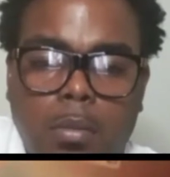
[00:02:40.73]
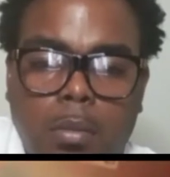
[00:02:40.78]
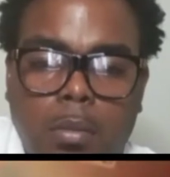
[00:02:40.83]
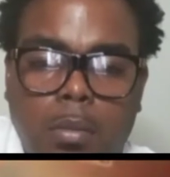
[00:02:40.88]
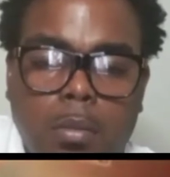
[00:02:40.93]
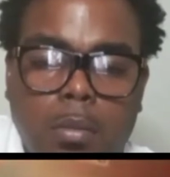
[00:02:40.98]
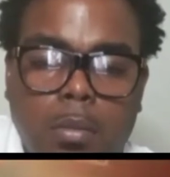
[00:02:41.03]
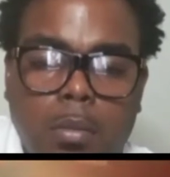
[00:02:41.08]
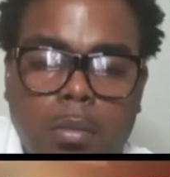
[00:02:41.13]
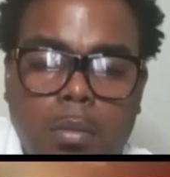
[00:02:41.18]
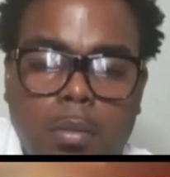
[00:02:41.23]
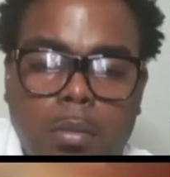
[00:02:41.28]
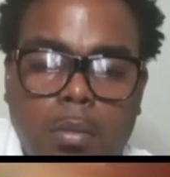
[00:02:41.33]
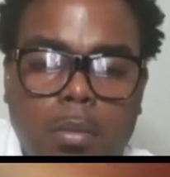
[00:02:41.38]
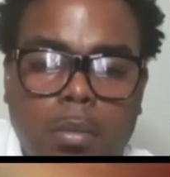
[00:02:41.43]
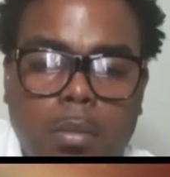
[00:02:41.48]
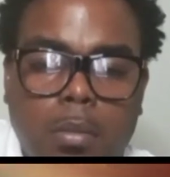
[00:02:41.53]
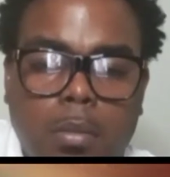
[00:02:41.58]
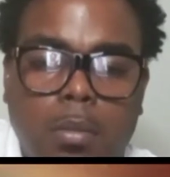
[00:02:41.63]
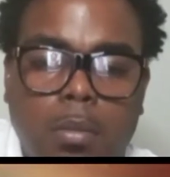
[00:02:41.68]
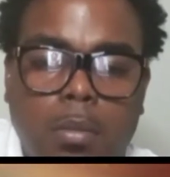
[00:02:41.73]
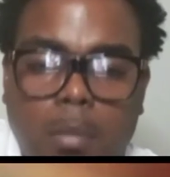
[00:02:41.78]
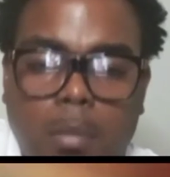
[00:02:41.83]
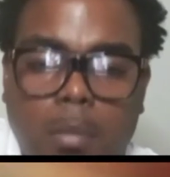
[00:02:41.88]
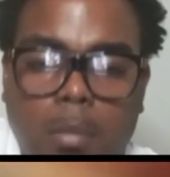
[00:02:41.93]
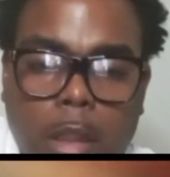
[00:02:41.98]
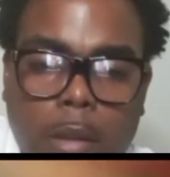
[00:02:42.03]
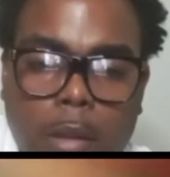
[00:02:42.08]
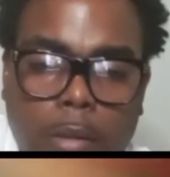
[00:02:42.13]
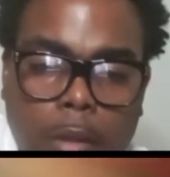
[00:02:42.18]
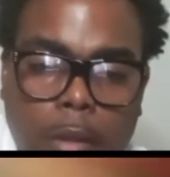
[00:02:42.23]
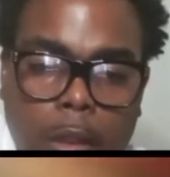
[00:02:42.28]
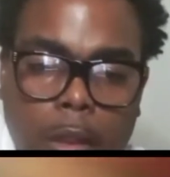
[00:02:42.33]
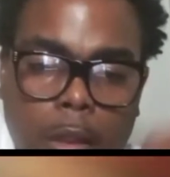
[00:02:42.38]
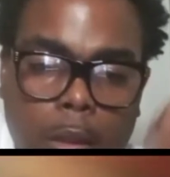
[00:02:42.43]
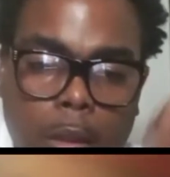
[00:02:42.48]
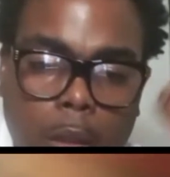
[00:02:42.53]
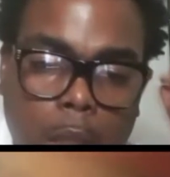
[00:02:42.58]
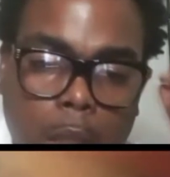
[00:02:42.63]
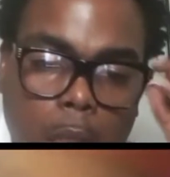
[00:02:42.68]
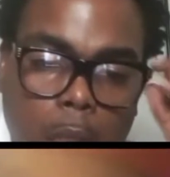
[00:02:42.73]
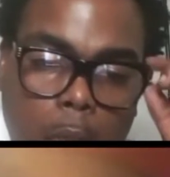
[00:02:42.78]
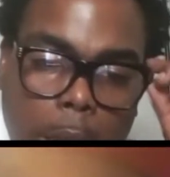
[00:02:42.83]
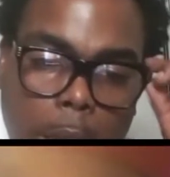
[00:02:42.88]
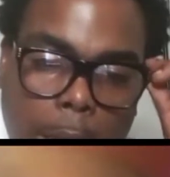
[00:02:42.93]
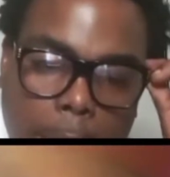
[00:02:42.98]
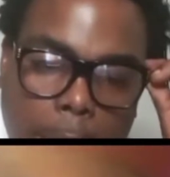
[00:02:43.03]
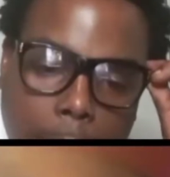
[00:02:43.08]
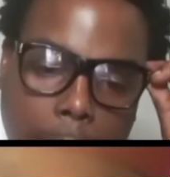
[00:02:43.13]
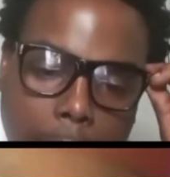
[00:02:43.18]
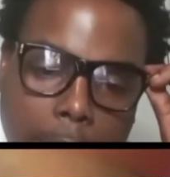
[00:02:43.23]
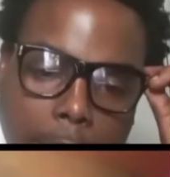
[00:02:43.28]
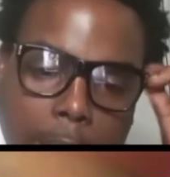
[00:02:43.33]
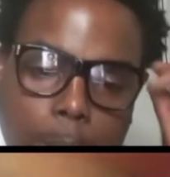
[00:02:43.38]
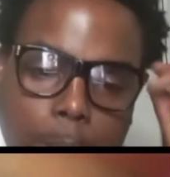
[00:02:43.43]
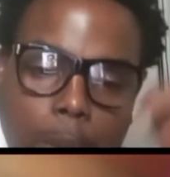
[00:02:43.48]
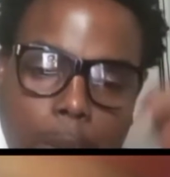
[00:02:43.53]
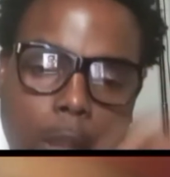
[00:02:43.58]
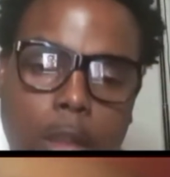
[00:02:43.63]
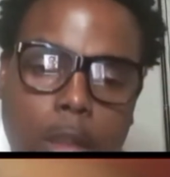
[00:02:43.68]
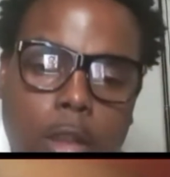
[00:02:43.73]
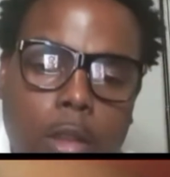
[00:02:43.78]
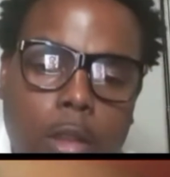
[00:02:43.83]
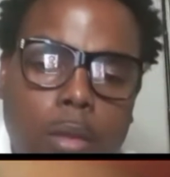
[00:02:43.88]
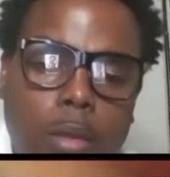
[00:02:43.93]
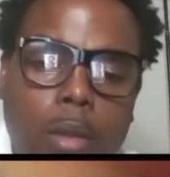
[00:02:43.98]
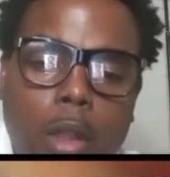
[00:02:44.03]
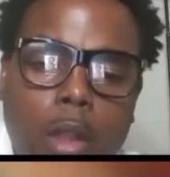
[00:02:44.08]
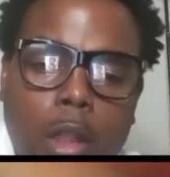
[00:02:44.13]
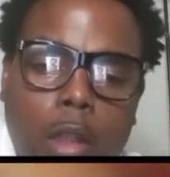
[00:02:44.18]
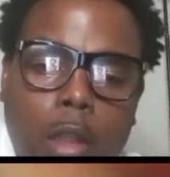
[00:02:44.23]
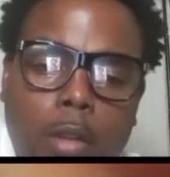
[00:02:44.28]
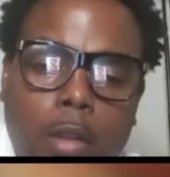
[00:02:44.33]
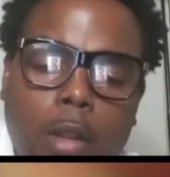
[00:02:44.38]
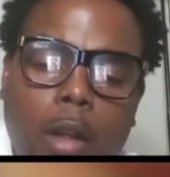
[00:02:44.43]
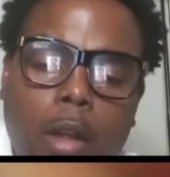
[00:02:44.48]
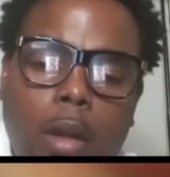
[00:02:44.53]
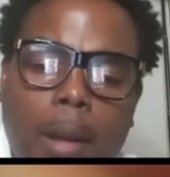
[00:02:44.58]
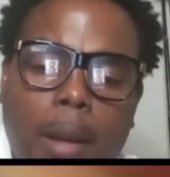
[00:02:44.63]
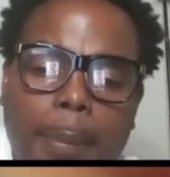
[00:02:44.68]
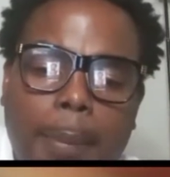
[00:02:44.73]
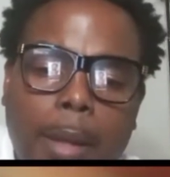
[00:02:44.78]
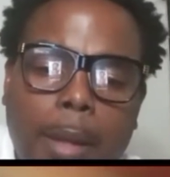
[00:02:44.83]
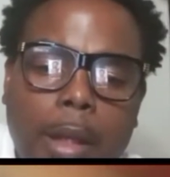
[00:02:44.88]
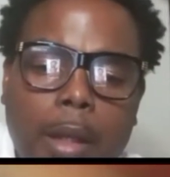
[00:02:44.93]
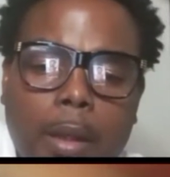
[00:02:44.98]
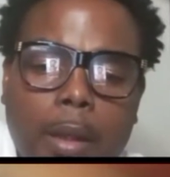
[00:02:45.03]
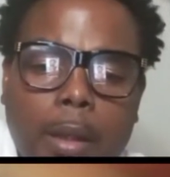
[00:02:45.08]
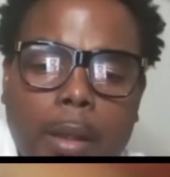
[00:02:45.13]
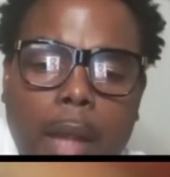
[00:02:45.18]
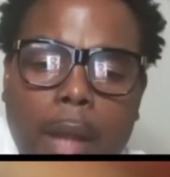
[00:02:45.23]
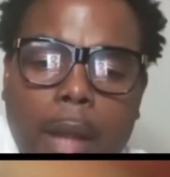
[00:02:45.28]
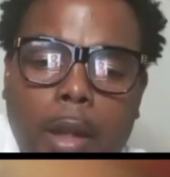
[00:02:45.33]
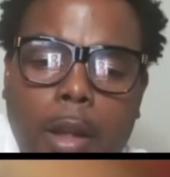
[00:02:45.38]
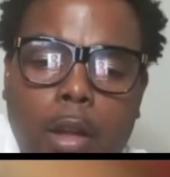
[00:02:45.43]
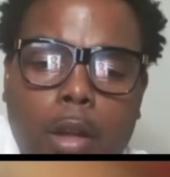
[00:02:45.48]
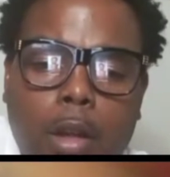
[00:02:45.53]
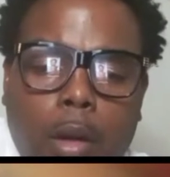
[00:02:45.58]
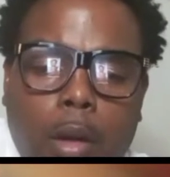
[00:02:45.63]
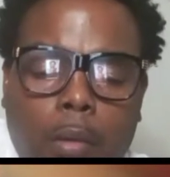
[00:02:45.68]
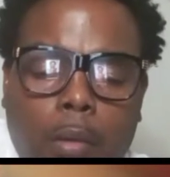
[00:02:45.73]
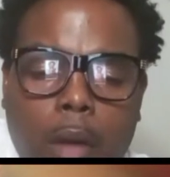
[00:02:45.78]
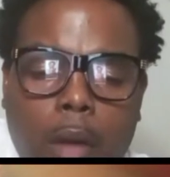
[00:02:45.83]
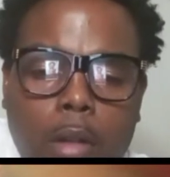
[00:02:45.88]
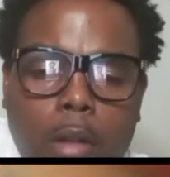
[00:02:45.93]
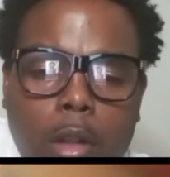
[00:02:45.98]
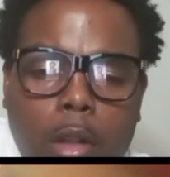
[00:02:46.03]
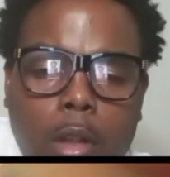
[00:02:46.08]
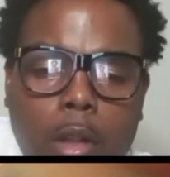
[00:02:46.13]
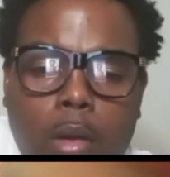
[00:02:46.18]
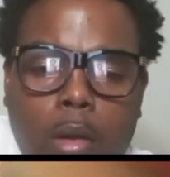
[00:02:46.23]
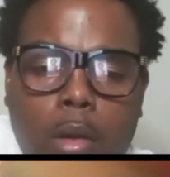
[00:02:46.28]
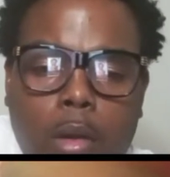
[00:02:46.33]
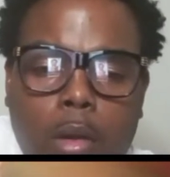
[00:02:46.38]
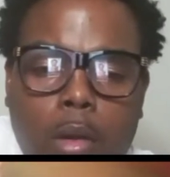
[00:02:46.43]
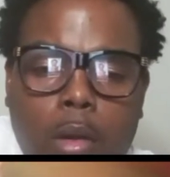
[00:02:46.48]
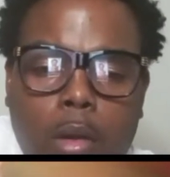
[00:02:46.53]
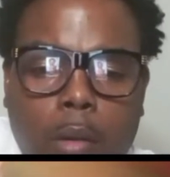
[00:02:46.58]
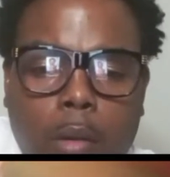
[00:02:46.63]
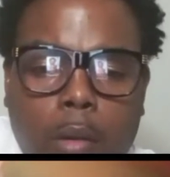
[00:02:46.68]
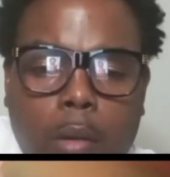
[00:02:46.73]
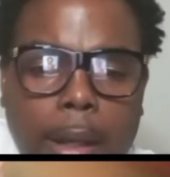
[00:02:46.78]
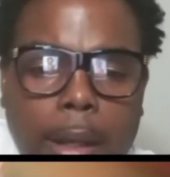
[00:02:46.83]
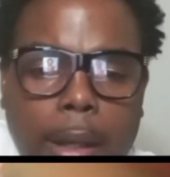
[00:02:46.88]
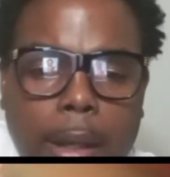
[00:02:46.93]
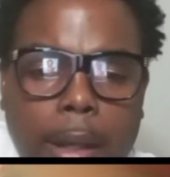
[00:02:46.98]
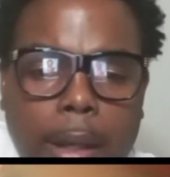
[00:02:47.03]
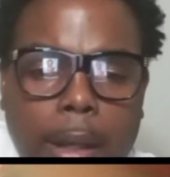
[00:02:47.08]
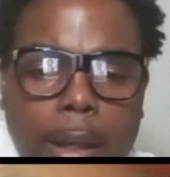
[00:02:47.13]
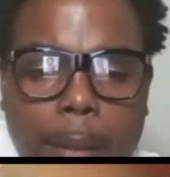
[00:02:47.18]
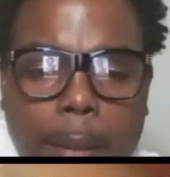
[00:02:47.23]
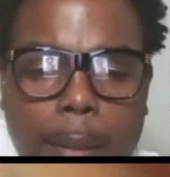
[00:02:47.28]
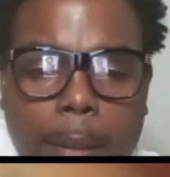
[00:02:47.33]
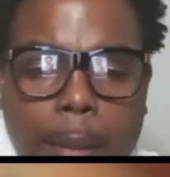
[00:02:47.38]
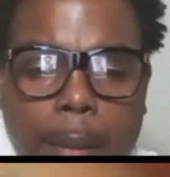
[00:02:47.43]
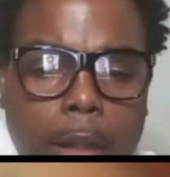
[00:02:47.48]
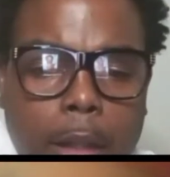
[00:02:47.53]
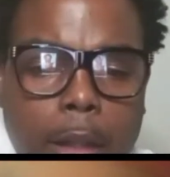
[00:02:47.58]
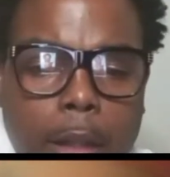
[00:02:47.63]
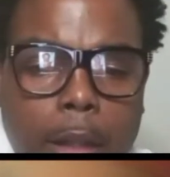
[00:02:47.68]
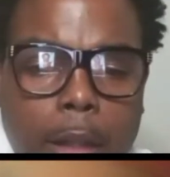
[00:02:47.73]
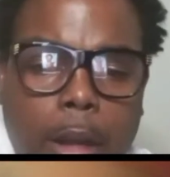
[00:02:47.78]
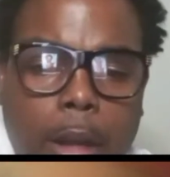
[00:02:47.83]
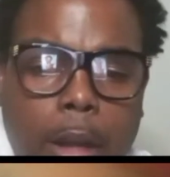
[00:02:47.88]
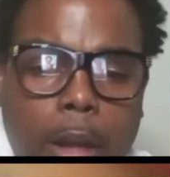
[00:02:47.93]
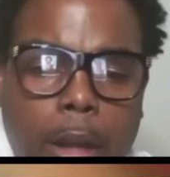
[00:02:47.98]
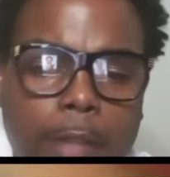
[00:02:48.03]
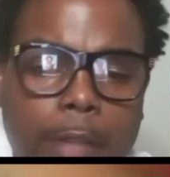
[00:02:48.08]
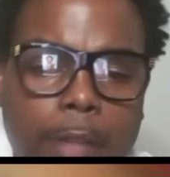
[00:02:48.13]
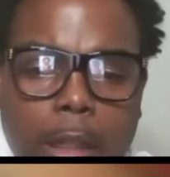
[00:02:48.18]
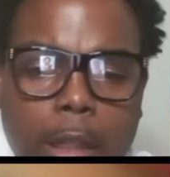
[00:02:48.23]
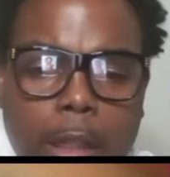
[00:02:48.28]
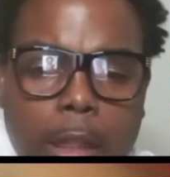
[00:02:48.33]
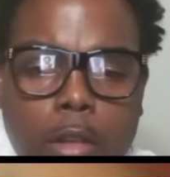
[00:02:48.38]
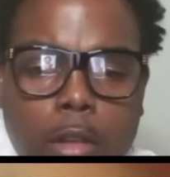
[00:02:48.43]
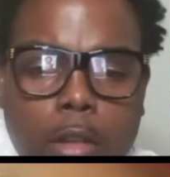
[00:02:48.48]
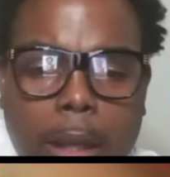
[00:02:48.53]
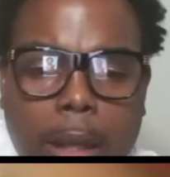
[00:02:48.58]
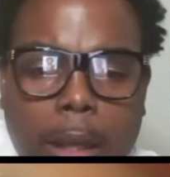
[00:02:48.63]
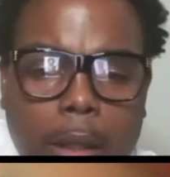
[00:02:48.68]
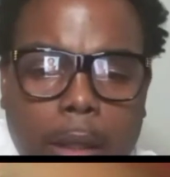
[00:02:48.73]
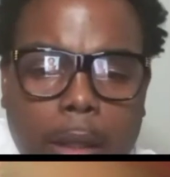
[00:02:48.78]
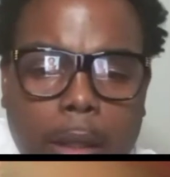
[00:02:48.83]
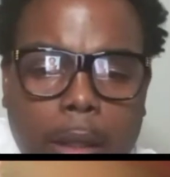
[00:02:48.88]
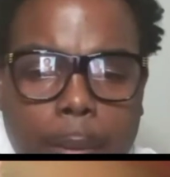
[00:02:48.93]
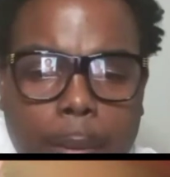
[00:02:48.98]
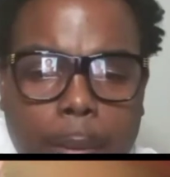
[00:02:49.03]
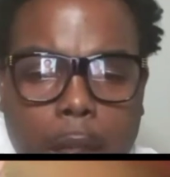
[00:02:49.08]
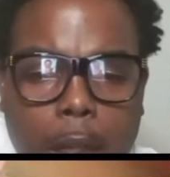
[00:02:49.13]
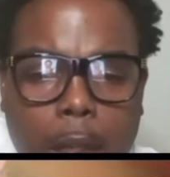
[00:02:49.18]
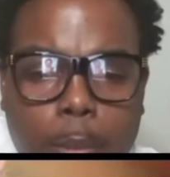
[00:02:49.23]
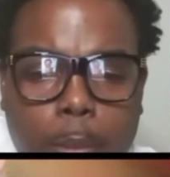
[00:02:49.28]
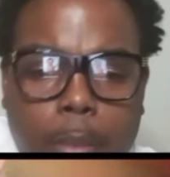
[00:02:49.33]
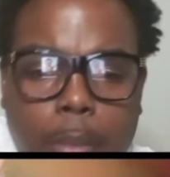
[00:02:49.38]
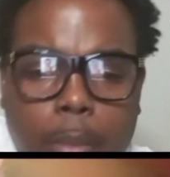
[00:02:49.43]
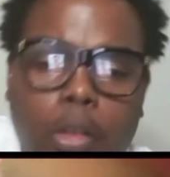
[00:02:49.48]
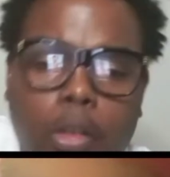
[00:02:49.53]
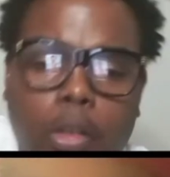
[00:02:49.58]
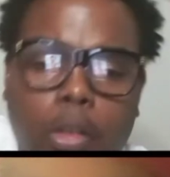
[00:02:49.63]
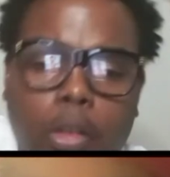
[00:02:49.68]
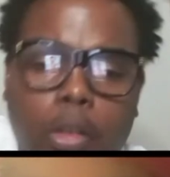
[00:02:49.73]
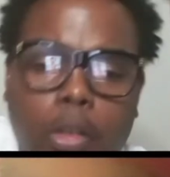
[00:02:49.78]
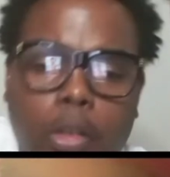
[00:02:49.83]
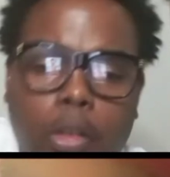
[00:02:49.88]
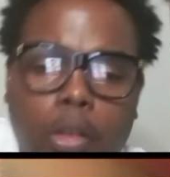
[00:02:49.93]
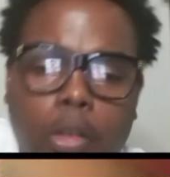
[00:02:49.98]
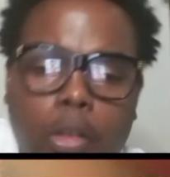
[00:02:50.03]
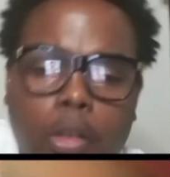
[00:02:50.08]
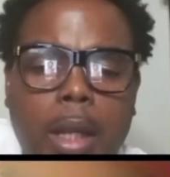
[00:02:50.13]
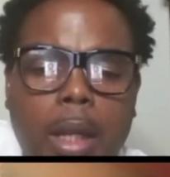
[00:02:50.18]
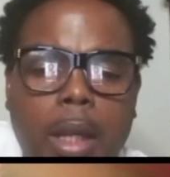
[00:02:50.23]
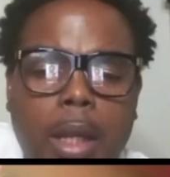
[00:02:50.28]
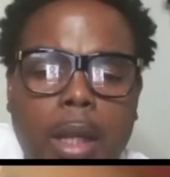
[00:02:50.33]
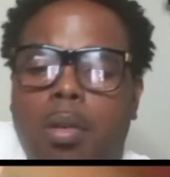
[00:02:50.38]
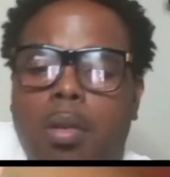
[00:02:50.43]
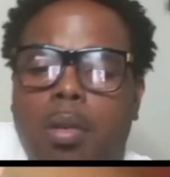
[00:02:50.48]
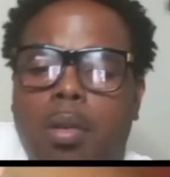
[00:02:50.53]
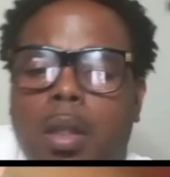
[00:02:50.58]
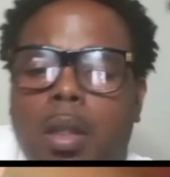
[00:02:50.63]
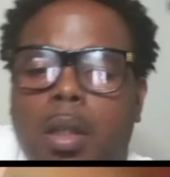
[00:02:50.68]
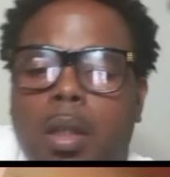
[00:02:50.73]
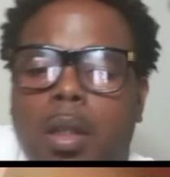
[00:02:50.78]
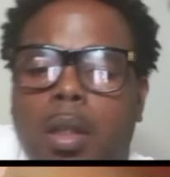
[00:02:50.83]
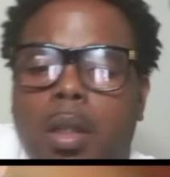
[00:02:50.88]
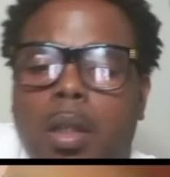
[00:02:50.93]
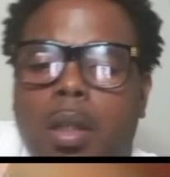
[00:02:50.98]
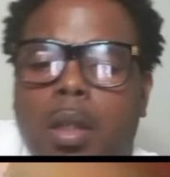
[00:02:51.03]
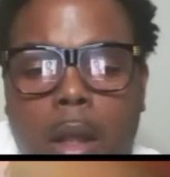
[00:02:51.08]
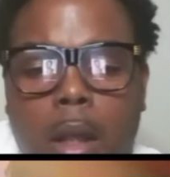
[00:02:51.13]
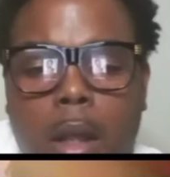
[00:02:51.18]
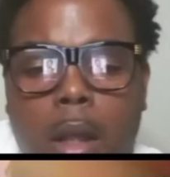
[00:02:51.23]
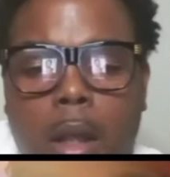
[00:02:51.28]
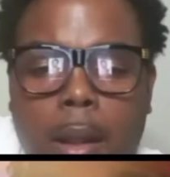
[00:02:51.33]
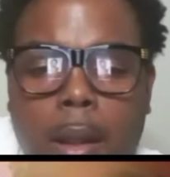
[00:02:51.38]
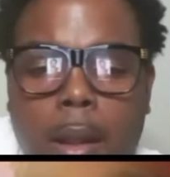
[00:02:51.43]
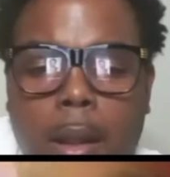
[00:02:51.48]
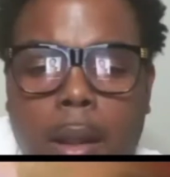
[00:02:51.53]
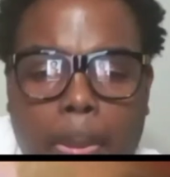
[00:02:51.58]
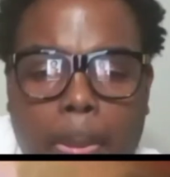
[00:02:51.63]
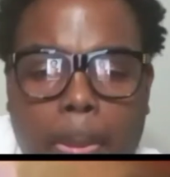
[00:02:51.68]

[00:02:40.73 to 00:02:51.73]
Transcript: That's real. Hey, that's what it do. So, I mean, I know Corona going on right now. I mean, are you traveling? Are you performing? What you got going on?